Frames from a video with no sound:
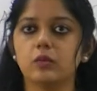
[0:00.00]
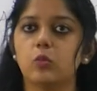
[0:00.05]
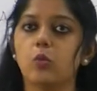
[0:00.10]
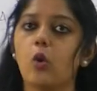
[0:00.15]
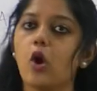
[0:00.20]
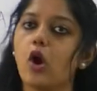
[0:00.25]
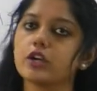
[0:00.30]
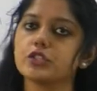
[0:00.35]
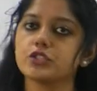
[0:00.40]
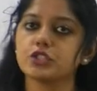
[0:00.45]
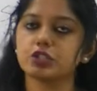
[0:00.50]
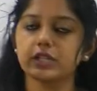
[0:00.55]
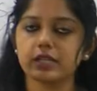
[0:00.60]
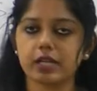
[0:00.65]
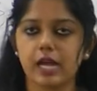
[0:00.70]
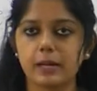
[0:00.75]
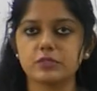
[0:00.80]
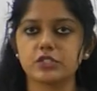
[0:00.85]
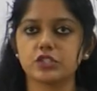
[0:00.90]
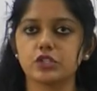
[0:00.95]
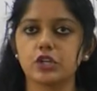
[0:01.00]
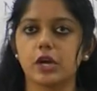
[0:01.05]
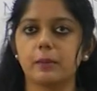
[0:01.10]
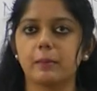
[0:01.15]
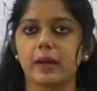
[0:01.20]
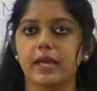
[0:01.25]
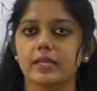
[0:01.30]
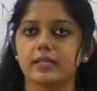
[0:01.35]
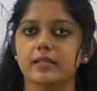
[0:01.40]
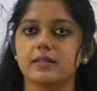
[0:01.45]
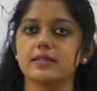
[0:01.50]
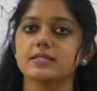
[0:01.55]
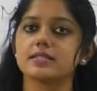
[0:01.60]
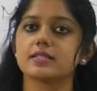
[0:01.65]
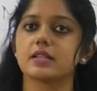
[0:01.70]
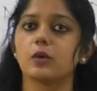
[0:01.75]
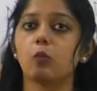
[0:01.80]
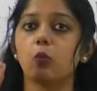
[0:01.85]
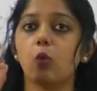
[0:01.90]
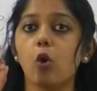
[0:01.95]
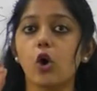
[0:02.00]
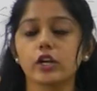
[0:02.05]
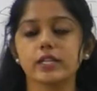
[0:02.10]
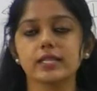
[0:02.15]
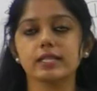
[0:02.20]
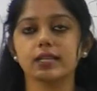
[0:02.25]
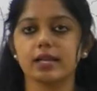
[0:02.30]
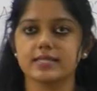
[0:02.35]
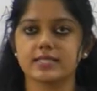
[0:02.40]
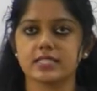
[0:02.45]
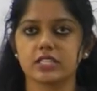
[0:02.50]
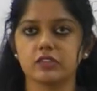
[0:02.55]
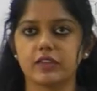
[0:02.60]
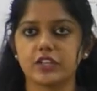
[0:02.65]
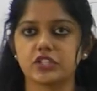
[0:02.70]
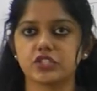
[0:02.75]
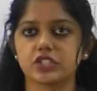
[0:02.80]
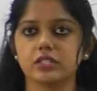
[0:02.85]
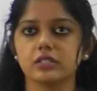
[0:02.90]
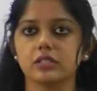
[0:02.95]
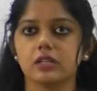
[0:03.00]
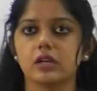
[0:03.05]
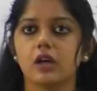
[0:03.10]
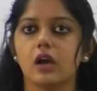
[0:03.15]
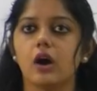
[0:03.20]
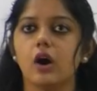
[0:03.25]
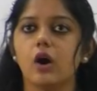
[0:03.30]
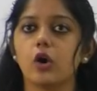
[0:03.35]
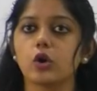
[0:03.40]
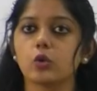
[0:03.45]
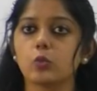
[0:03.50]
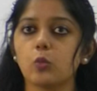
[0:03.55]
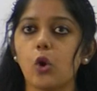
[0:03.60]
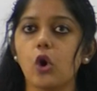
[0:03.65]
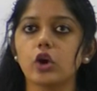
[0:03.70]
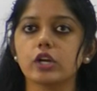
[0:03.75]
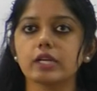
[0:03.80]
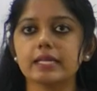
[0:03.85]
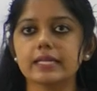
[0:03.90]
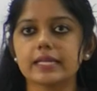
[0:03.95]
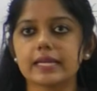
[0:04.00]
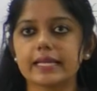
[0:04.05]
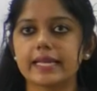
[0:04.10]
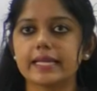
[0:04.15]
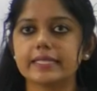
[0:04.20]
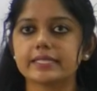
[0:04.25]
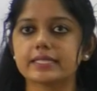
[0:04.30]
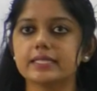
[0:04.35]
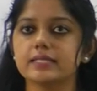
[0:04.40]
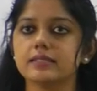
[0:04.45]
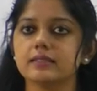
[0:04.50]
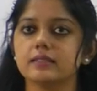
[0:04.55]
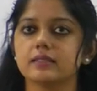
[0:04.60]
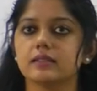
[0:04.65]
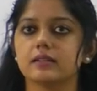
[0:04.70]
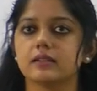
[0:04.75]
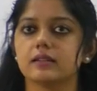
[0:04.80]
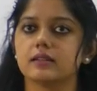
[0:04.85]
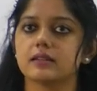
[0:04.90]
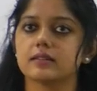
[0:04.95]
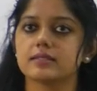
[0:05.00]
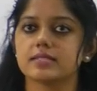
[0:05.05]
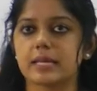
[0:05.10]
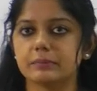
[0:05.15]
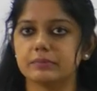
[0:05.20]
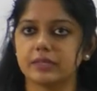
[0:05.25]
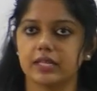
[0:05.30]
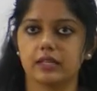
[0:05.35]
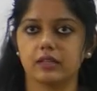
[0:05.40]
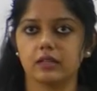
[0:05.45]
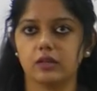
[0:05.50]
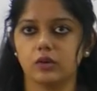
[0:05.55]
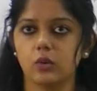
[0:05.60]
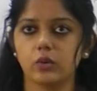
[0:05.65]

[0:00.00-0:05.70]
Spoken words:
what should come to your mind is water conservation or water related something.